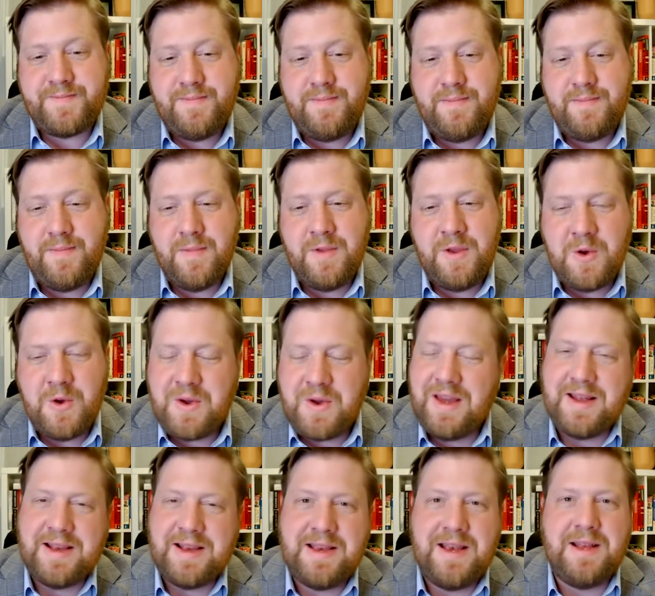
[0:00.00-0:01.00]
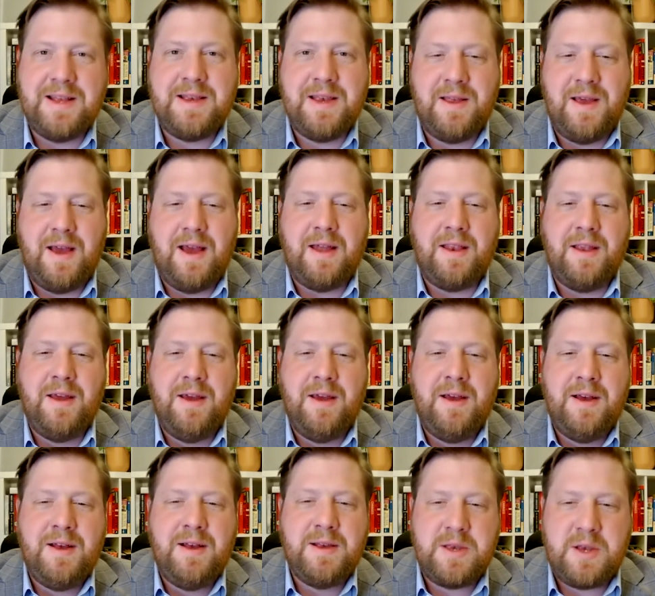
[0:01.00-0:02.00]
You'll get a sense of that
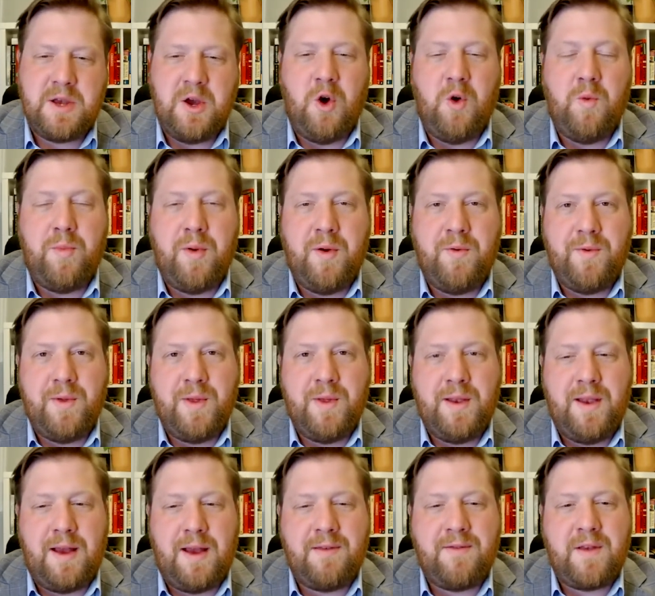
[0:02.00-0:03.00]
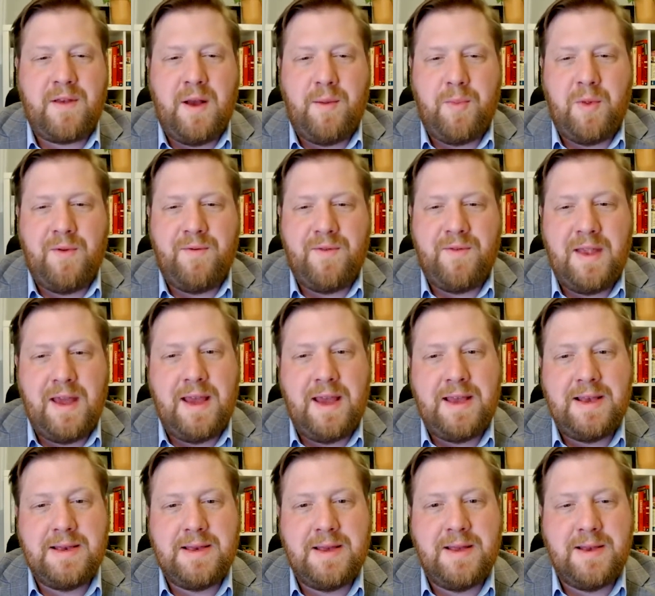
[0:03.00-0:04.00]
scope over the next couple of
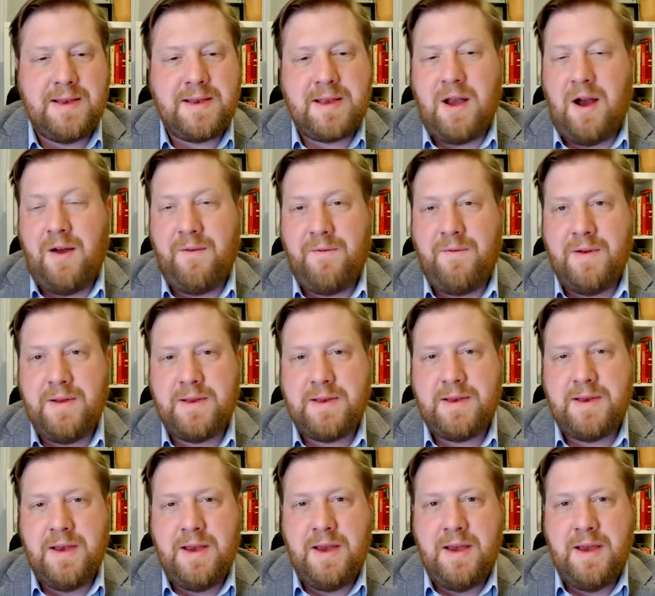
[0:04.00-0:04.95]
days in this conference